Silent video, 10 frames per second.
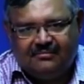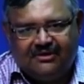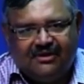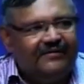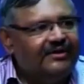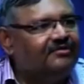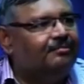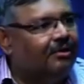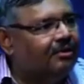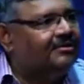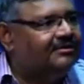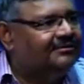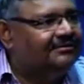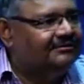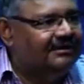If it is more,
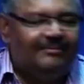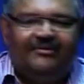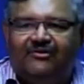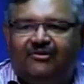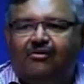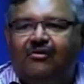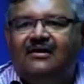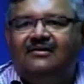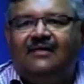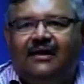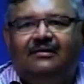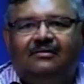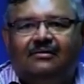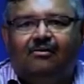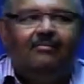that means it is an over design,
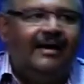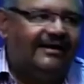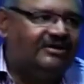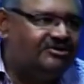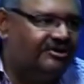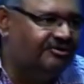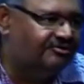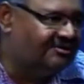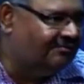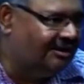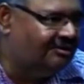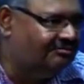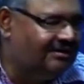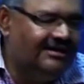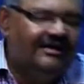go back and reduce the volume.
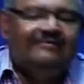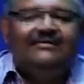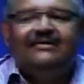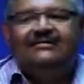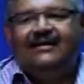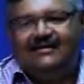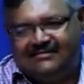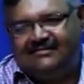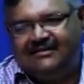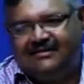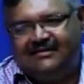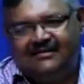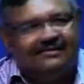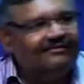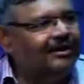If it is less,
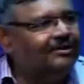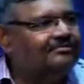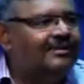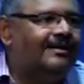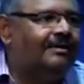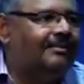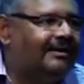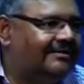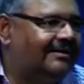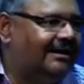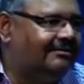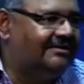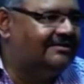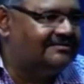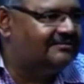increase the volume and repeat the
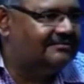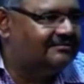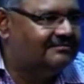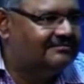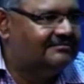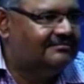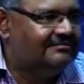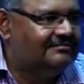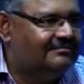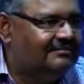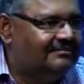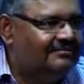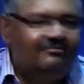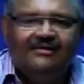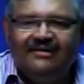calculation.
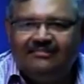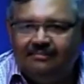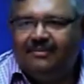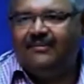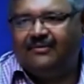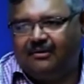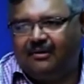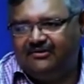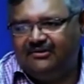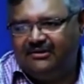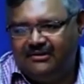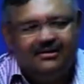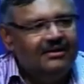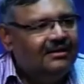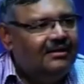Very simple methodology.
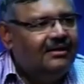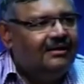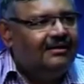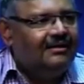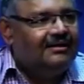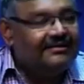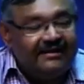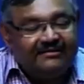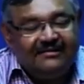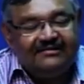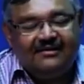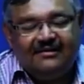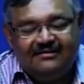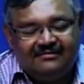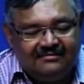Interesting thing
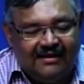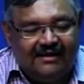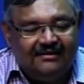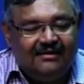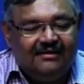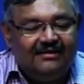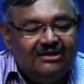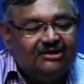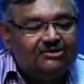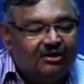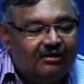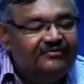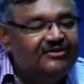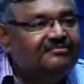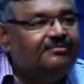is that each of
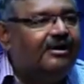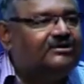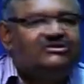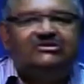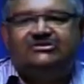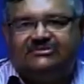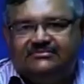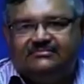these boxes